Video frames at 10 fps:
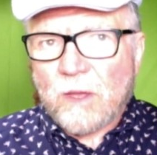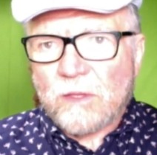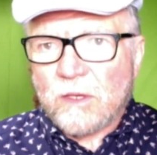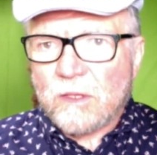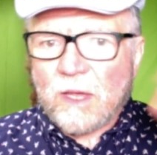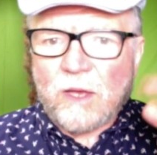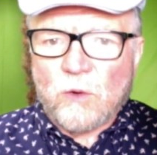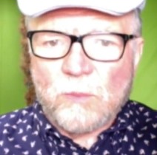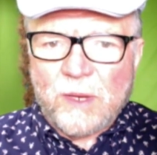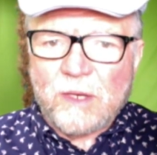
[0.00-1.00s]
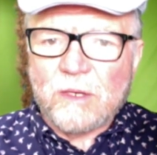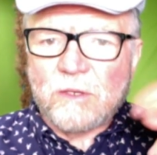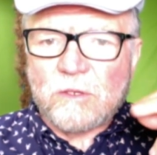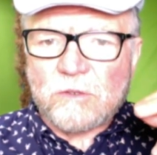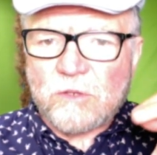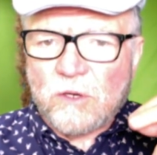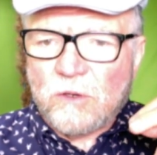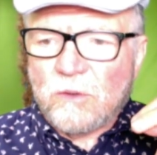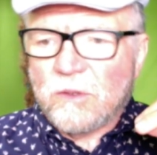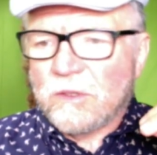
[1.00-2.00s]
think they had Omega and
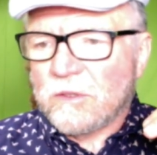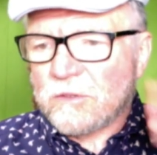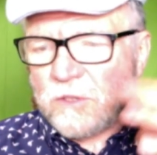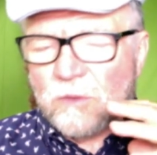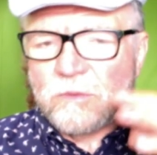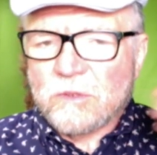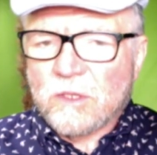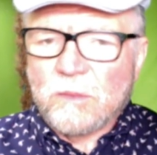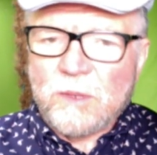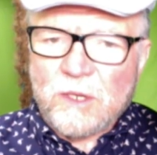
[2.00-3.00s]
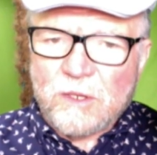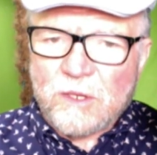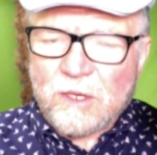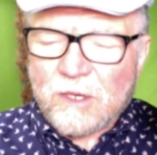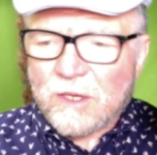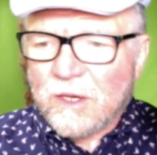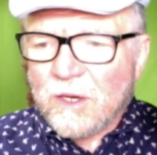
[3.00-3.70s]
Tissot was going to be